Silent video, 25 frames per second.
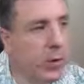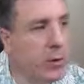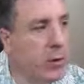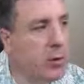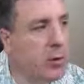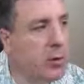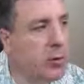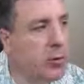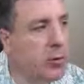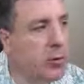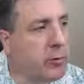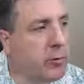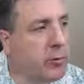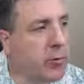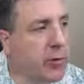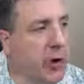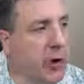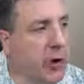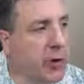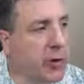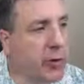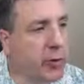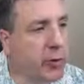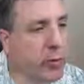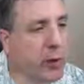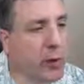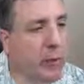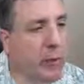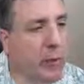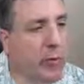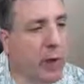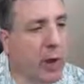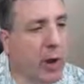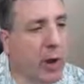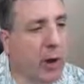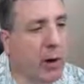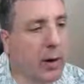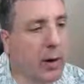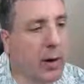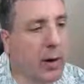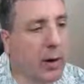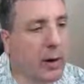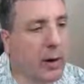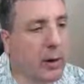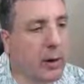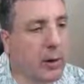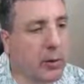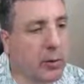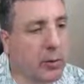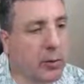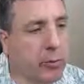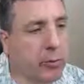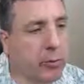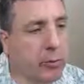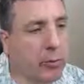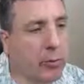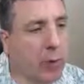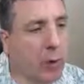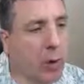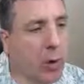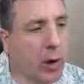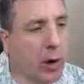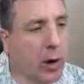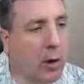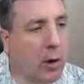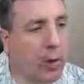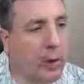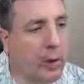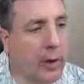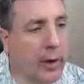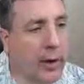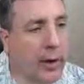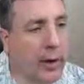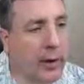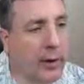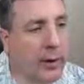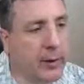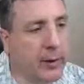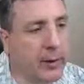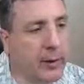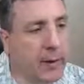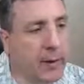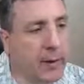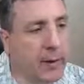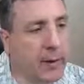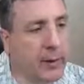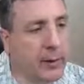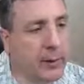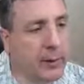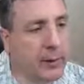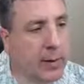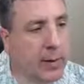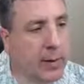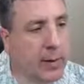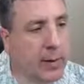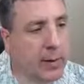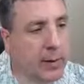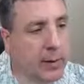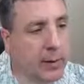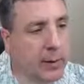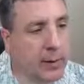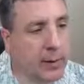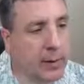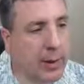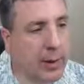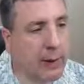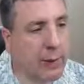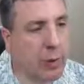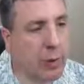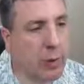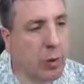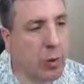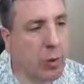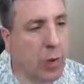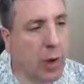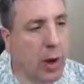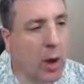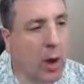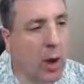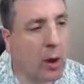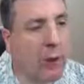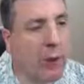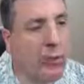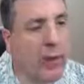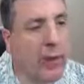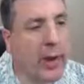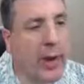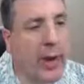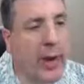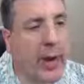False ribs are 8 through 12, 8, 9, 10, 11, 12.